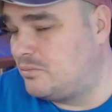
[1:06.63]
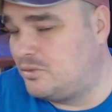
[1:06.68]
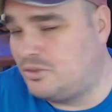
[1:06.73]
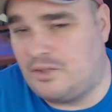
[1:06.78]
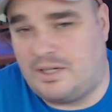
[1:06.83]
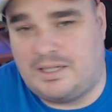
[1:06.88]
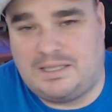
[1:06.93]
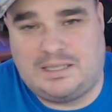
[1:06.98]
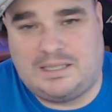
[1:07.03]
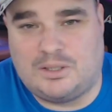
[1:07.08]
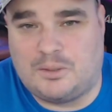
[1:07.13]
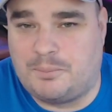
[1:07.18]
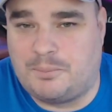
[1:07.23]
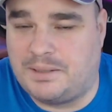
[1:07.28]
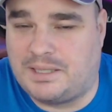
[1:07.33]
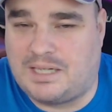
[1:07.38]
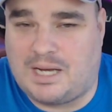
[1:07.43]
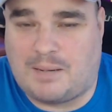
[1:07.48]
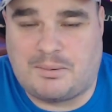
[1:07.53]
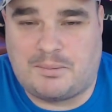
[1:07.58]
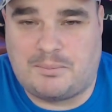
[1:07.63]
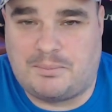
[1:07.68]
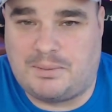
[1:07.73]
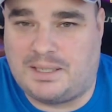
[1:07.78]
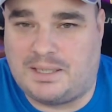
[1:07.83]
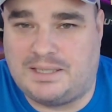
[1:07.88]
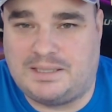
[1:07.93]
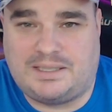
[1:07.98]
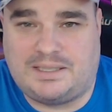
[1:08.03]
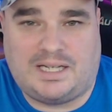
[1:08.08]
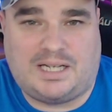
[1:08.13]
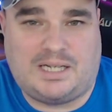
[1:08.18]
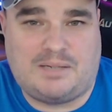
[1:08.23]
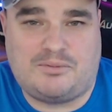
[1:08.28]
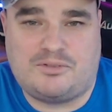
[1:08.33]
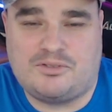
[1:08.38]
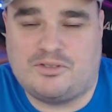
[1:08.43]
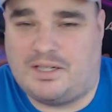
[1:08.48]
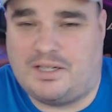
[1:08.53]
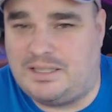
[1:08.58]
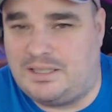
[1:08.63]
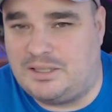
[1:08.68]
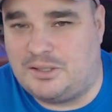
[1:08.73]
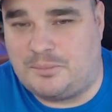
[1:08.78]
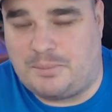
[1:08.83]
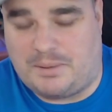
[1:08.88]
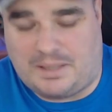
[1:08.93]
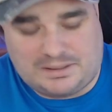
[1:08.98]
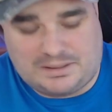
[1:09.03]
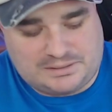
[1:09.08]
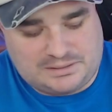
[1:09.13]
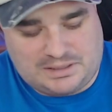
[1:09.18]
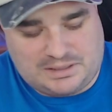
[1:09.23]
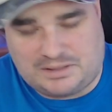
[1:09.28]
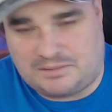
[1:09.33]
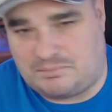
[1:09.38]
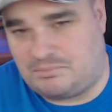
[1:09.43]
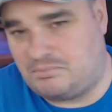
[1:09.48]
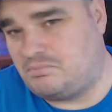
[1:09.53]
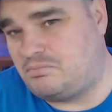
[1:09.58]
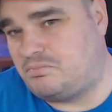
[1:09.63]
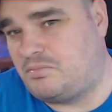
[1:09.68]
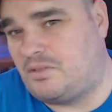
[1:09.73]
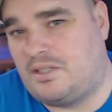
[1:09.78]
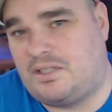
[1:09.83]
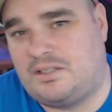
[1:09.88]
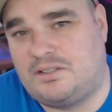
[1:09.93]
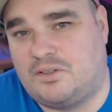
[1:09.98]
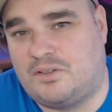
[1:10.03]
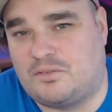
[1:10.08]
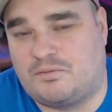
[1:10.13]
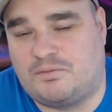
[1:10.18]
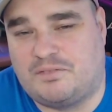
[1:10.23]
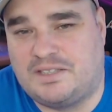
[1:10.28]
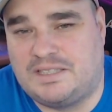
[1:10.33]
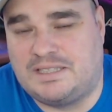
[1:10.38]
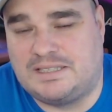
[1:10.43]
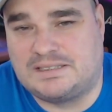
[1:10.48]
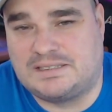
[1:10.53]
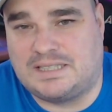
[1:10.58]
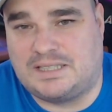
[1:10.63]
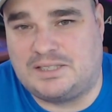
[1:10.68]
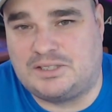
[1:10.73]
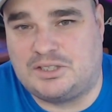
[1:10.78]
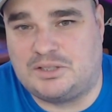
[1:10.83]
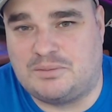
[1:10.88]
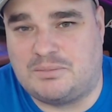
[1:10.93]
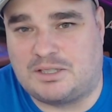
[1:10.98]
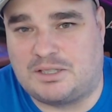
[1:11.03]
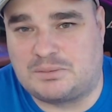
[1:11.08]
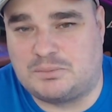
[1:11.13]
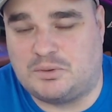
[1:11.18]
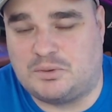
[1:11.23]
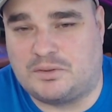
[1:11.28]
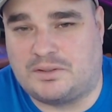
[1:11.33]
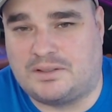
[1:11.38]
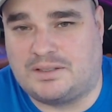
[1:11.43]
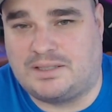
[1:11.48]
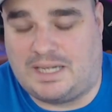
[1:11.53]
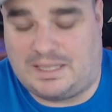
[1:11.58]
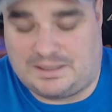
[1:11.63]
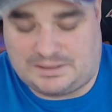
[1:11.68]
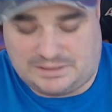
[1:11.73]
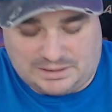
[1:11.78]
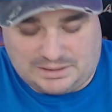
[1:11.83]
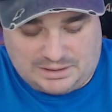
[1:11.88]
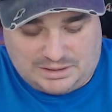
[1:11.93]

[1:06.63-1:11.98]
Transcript: Great little pick up and play game, great little puzzle, and cannot really say too much more than that.